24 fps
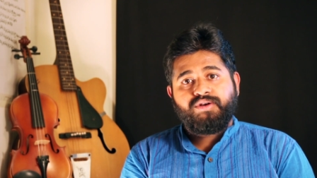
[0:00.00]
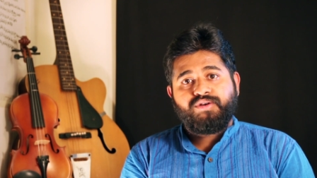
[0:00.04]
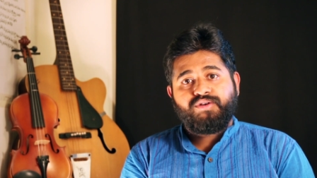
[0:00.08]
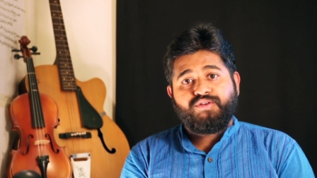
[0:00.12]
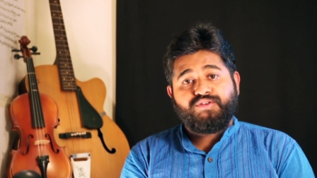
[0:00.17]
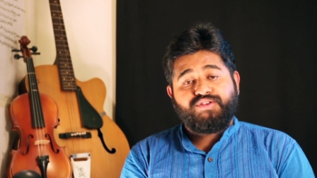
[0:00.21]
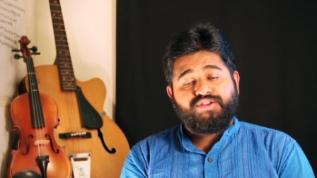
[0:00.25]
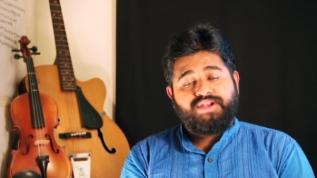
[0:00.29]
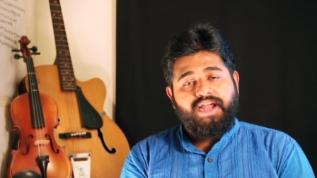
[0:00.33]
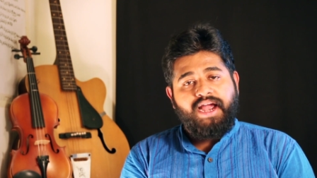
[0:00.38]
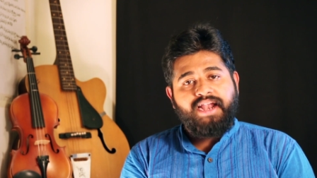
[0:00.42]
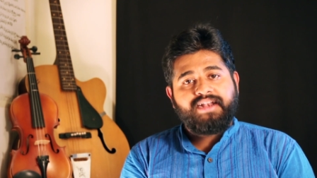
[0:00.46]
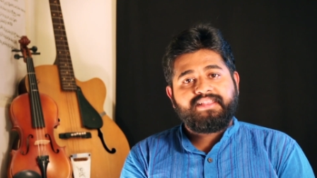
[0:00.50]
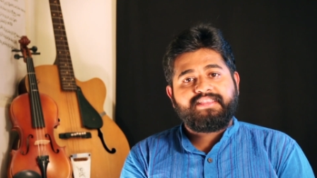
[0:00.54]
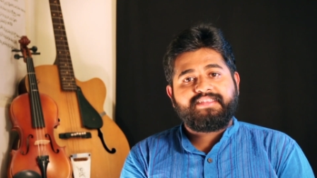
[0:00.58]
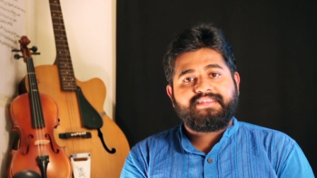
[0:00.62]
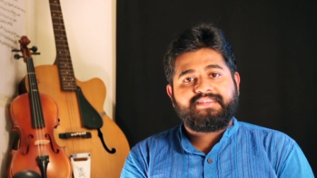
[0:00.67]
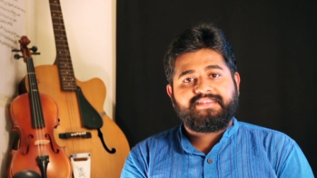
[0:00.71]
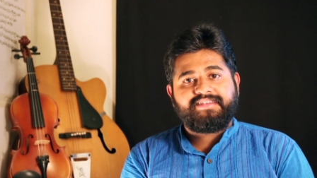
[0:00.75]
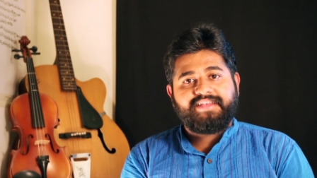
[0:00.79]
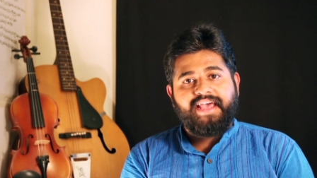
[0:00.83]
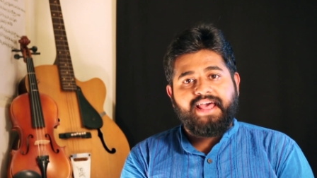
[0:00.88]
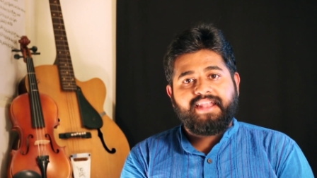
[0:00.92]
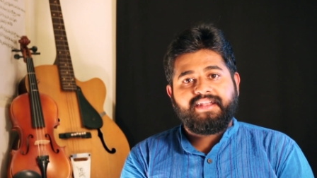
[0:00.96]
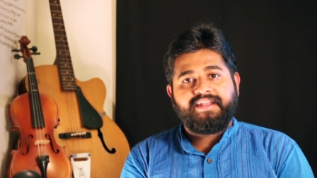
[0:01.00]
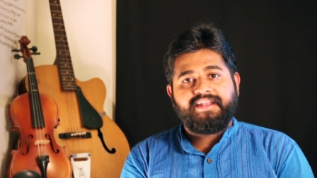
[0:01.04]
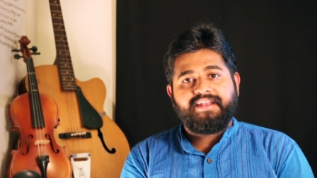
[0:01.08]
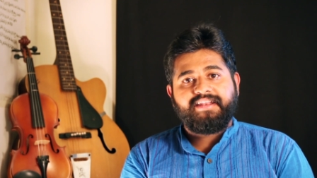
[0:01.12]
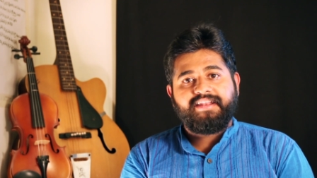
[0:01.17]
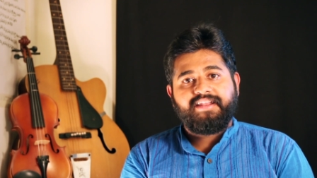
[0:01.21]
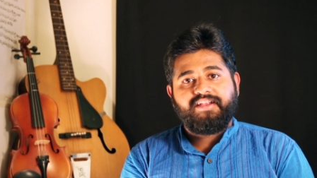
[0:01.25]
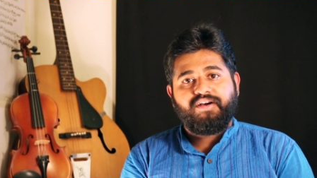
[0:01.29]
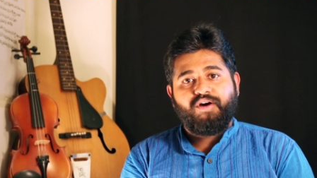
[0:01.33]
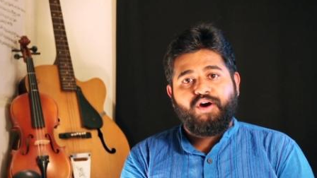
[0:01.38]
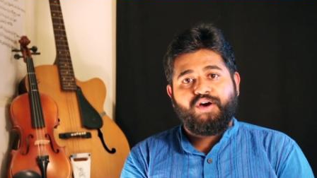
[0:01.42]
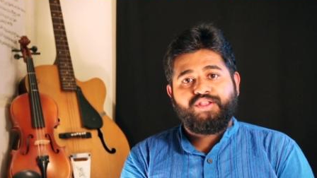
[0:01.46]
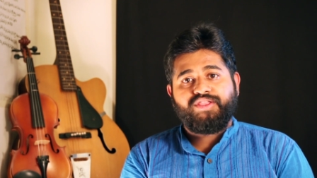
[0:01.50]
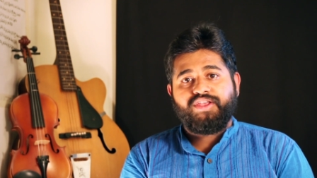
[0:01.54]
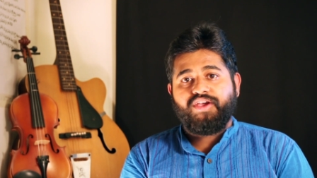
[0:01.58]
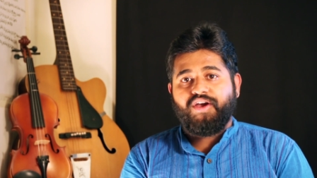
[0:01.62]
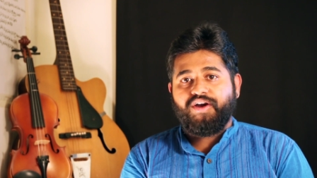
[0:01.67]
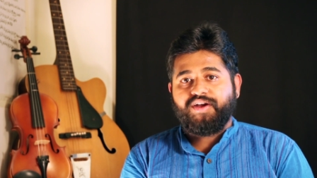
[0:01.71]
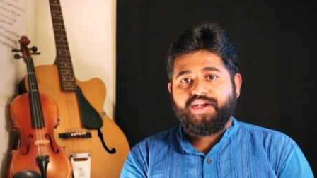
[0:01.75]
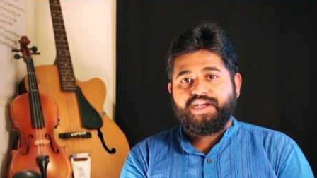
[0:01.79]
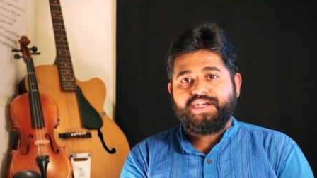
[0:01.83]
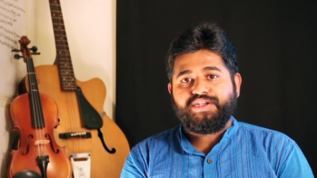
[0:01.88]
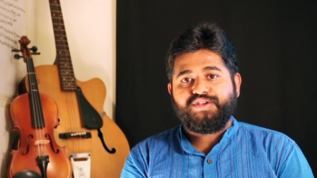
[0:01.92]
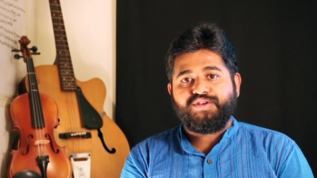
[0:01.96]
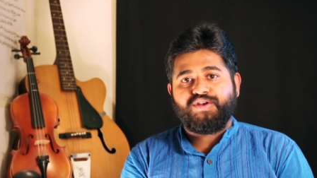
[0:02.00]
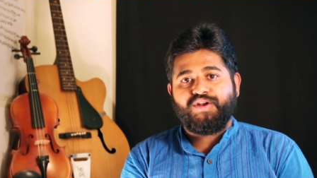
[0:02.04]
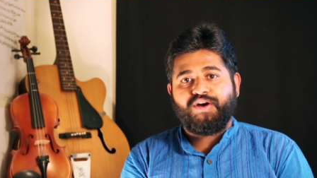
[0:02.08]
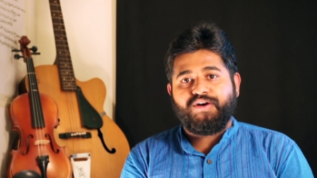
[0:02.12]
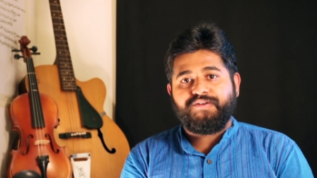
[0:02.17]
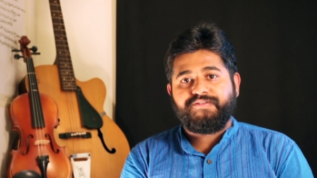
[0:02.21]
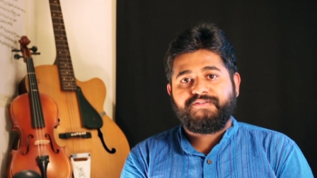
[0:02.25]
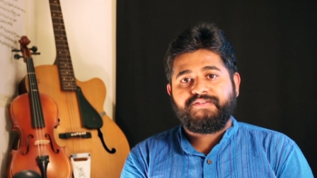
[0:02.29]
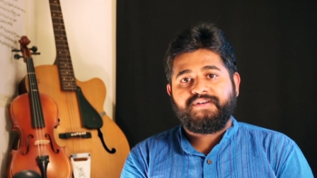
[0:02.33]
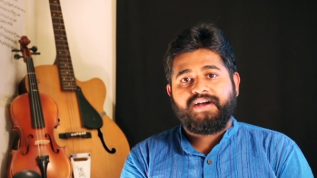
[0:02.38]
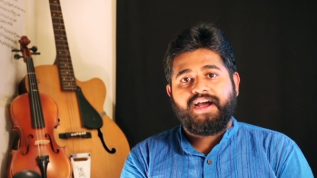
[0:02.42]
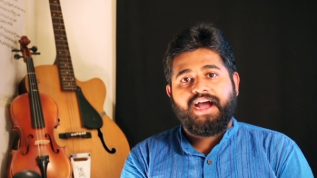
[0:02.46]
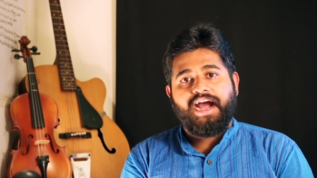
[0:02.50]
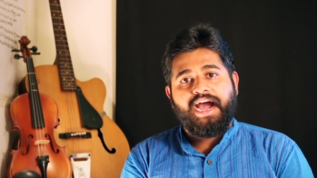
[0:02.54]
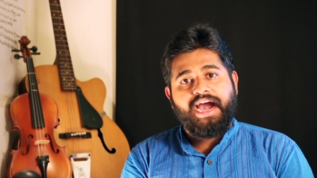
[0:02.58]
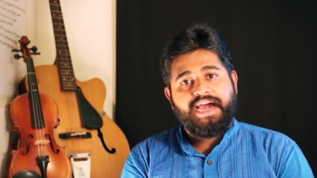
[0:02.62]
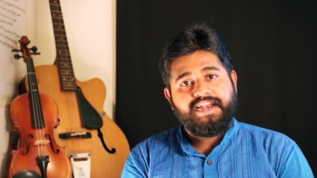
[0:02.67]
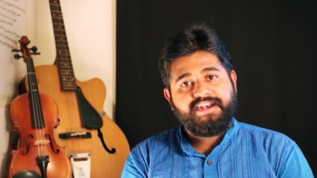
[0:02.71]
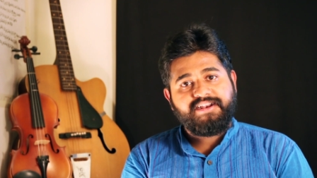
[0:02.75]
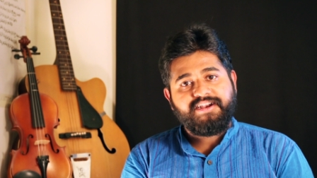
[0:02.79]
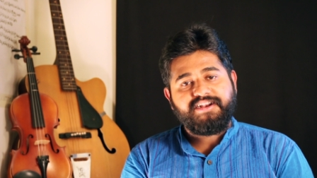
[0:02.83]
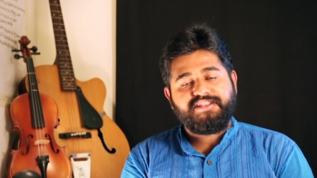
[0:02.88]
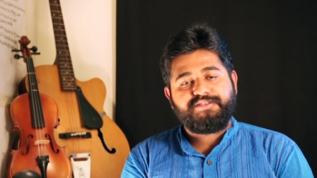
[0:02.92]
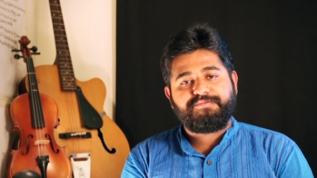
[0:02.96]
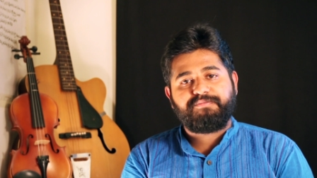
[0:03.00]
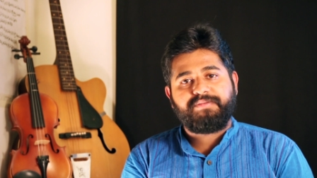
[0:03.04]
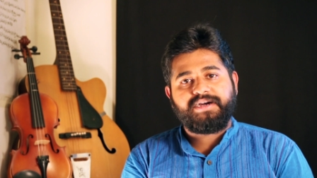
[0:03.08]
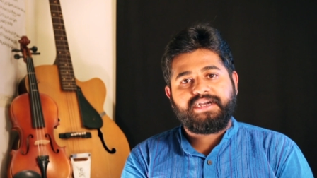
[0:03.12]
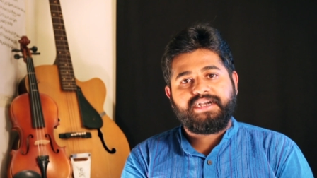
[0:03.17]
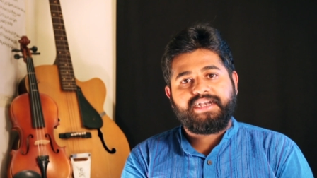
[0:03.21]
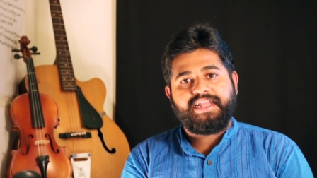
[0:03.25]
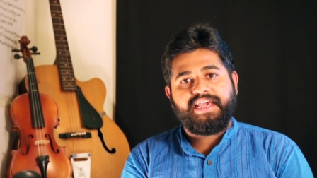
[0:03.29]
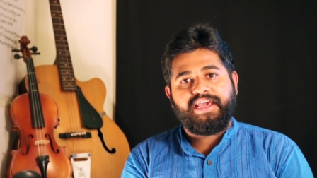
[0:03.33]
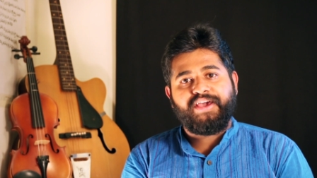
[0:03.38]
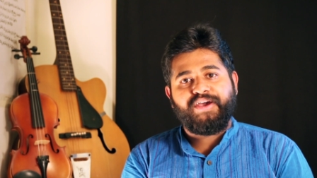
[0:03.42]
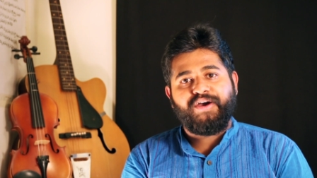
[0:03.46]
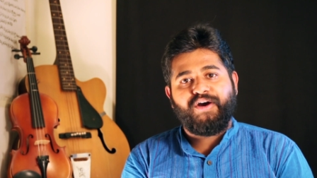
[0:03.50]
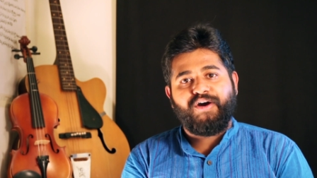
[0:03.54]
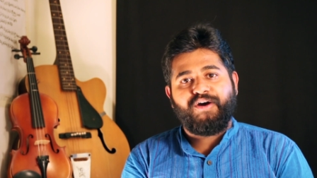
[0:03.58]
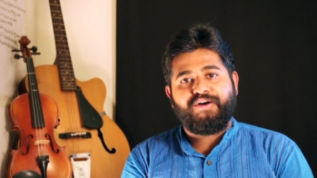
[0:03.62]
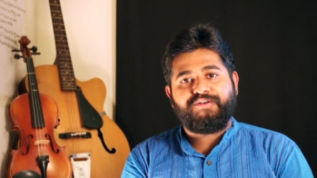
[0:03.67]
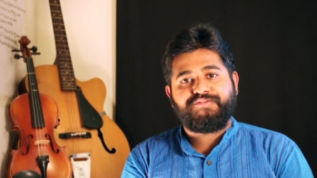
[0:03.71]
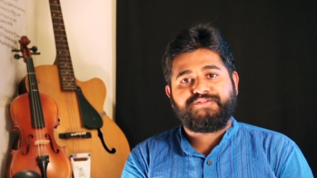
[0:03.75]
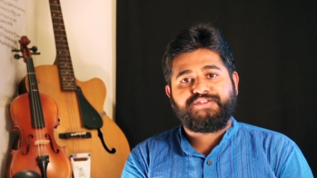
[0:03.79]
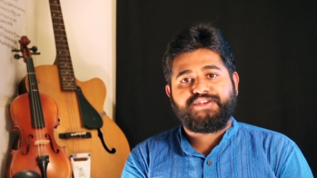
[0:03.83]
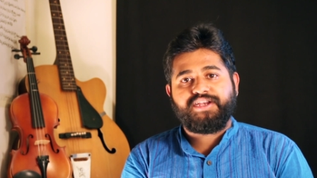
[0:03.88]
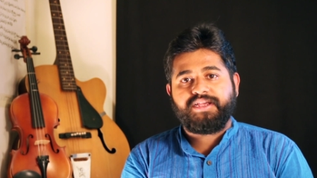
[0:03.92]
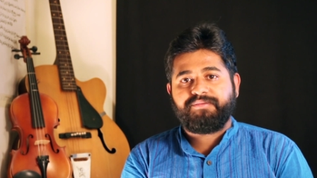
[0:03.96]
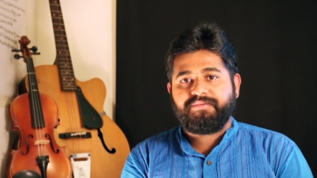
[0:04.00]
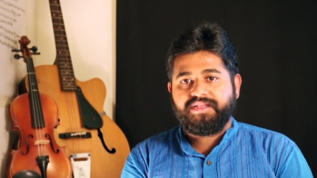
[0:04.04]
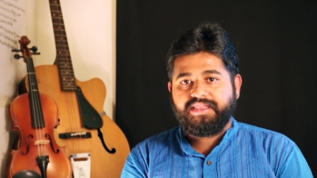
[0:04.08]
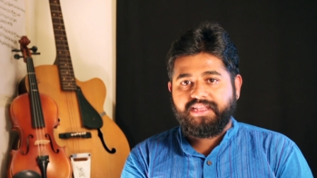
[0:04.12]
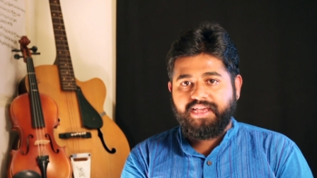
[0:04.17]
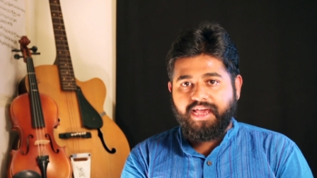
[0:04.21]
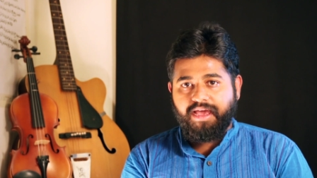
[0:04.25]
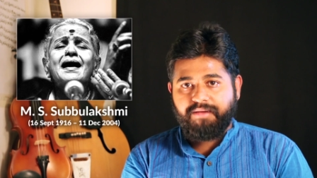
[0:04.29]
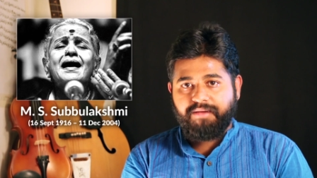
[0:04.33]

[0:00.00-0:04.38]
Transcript: to start this channel on the occasion of 100th birthday of Srimati